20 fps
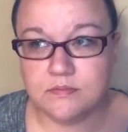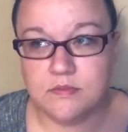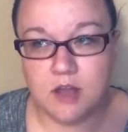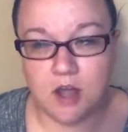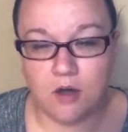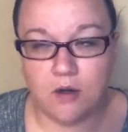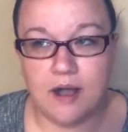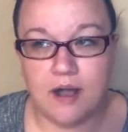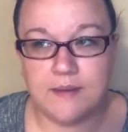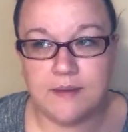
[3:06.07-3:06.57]

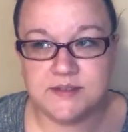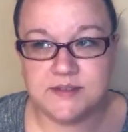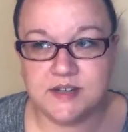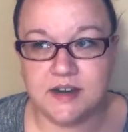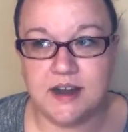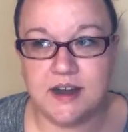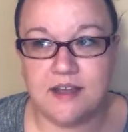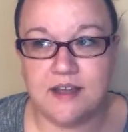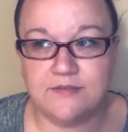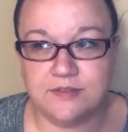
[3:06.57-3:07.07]
no, I'm
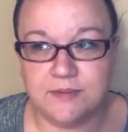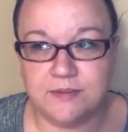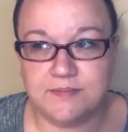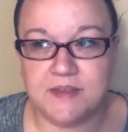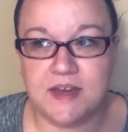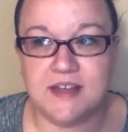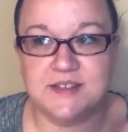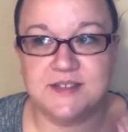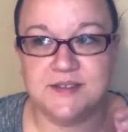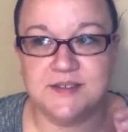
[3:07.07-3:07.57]
sorry, I
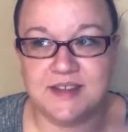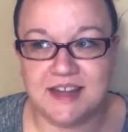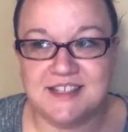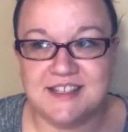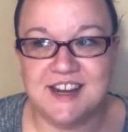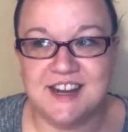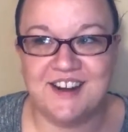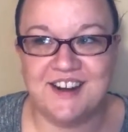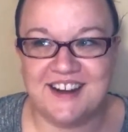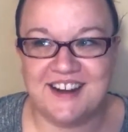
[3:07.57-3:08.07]
flipped that. So
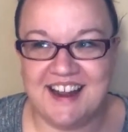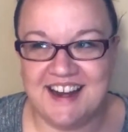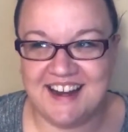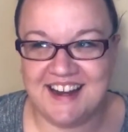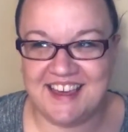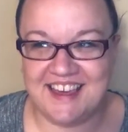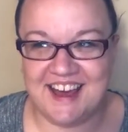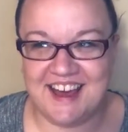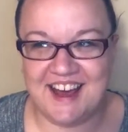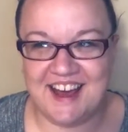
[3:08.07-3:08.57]
that's our
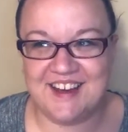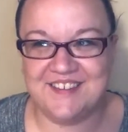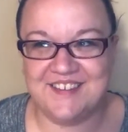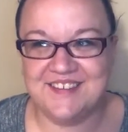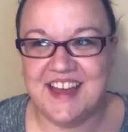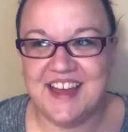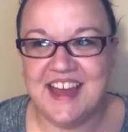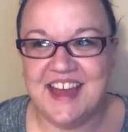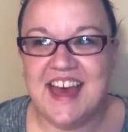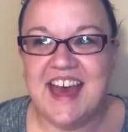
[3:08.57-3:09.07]

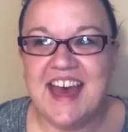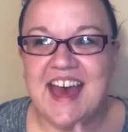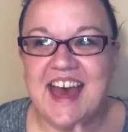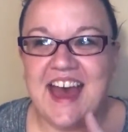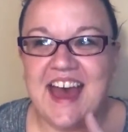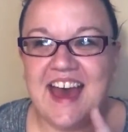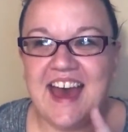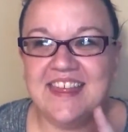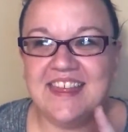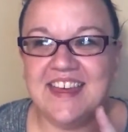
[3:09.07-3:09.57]
income.
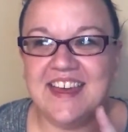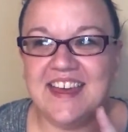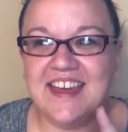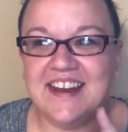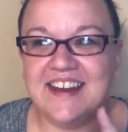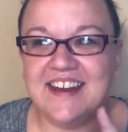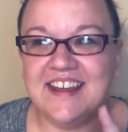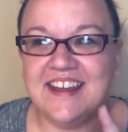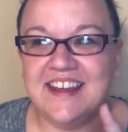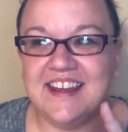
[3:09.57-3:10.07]
And
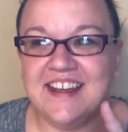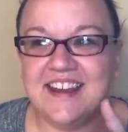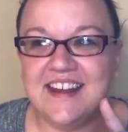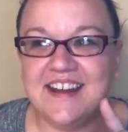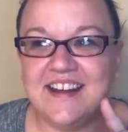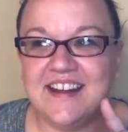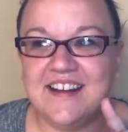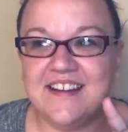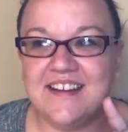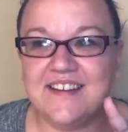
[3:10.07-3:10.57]
then
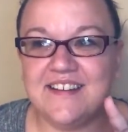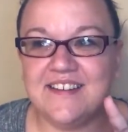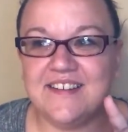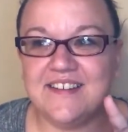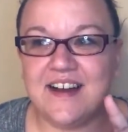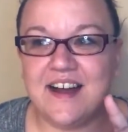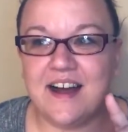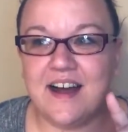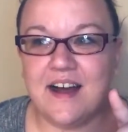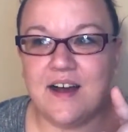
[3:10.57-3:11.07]

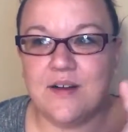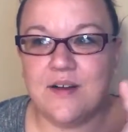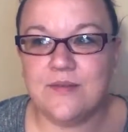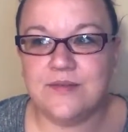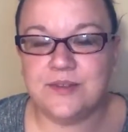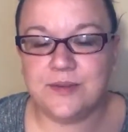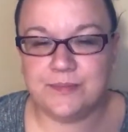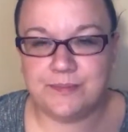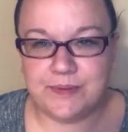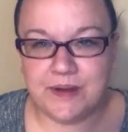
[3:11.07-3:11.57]

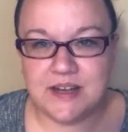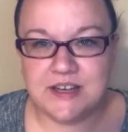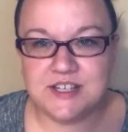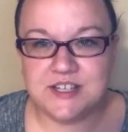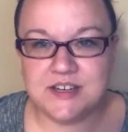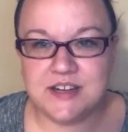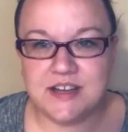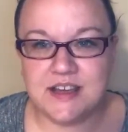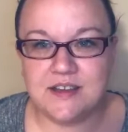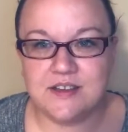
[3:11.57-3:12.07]
the
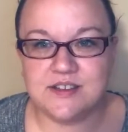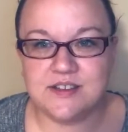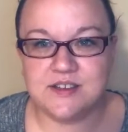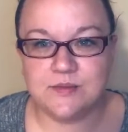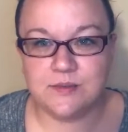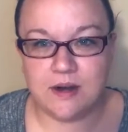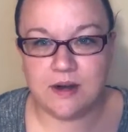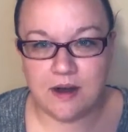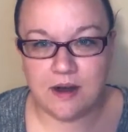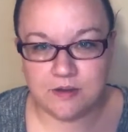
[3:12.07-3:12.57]
budgeting,
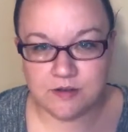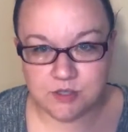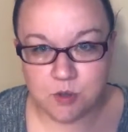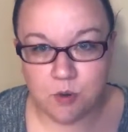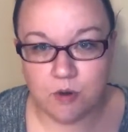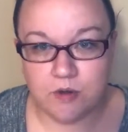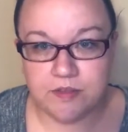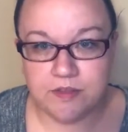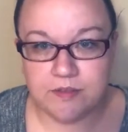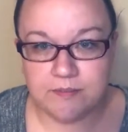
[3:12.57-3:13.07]
so where I
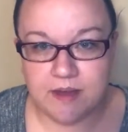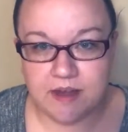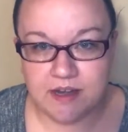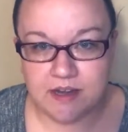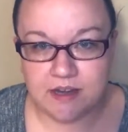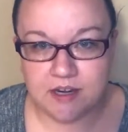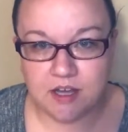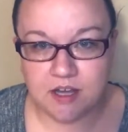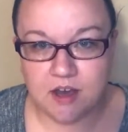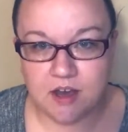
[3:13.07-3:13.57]
told the
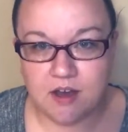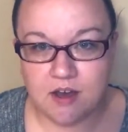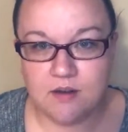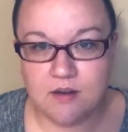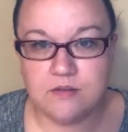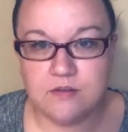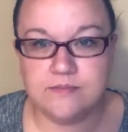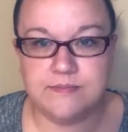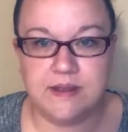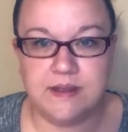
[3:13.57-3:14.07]
money to
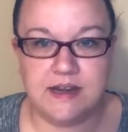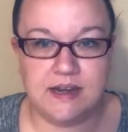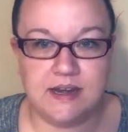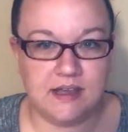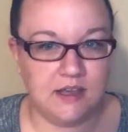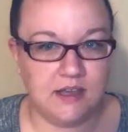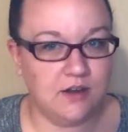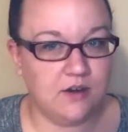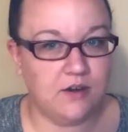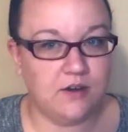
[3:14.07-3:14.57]
go,
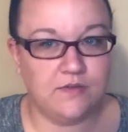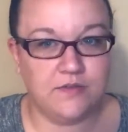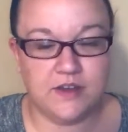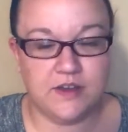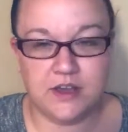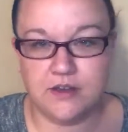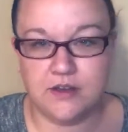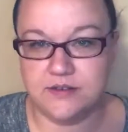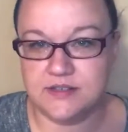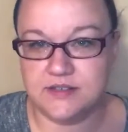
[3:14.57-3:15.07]
meaning, you know, if
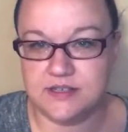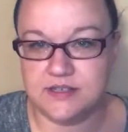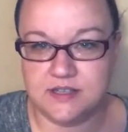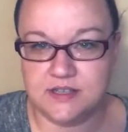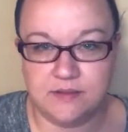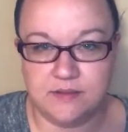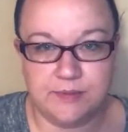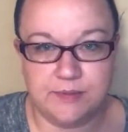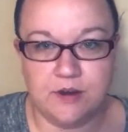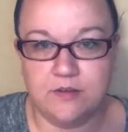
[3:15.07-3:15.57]
it goes into
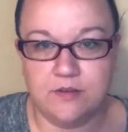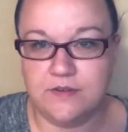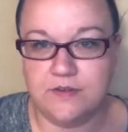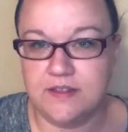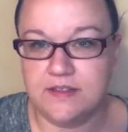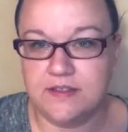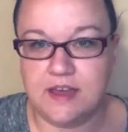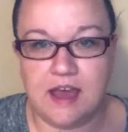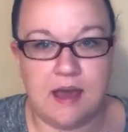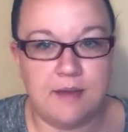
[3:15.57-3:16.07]
the Bow
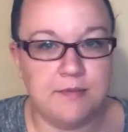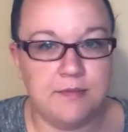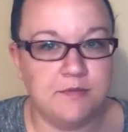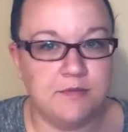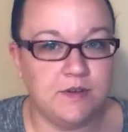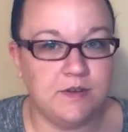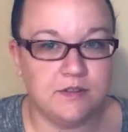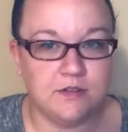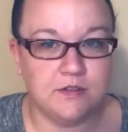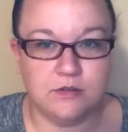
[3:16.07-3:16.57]
fund, the Abby
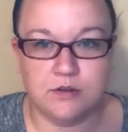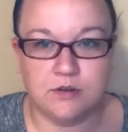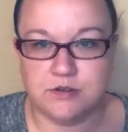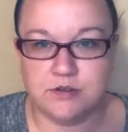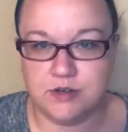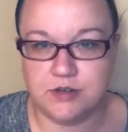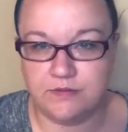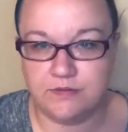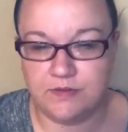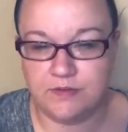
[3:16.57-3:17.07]
fund, the
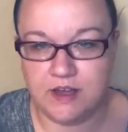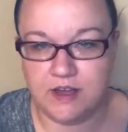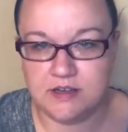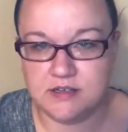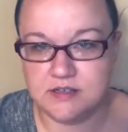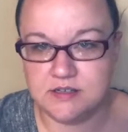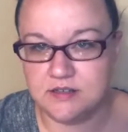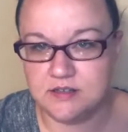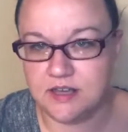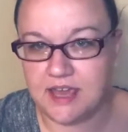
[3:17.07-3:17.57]
grocery
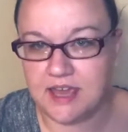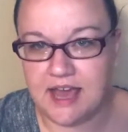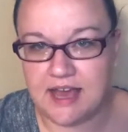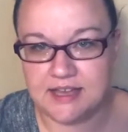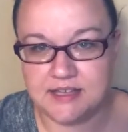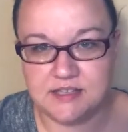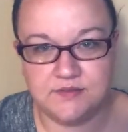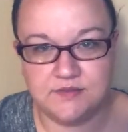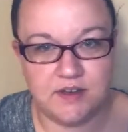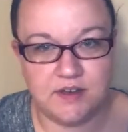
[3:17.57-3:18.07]
fund, the
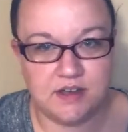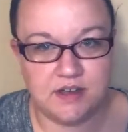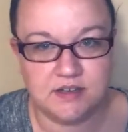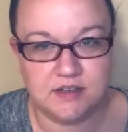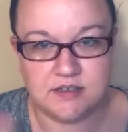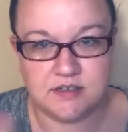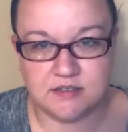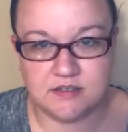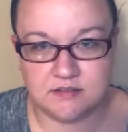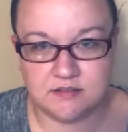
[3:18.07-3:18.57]
gas
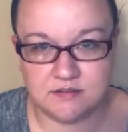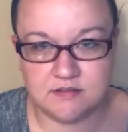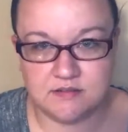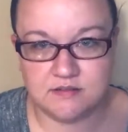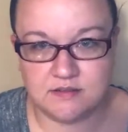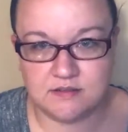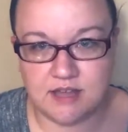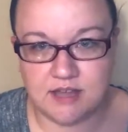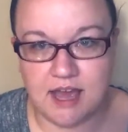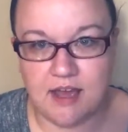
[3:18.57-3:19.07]
fund,
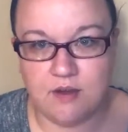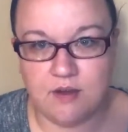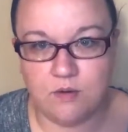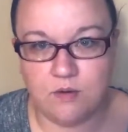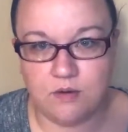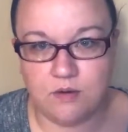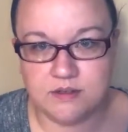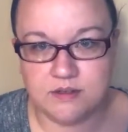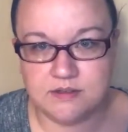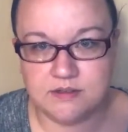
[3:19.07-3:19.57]
that
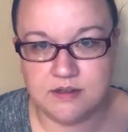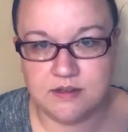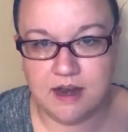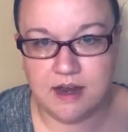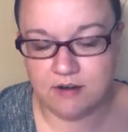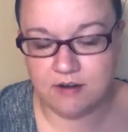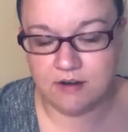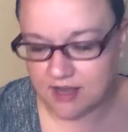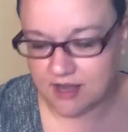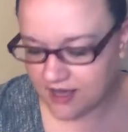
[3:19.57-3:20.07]
whole
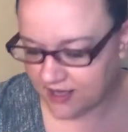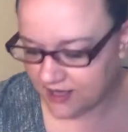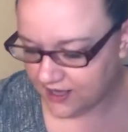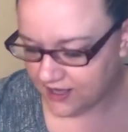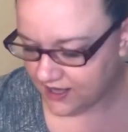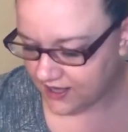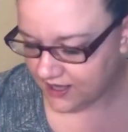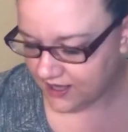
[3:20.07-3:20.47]
area,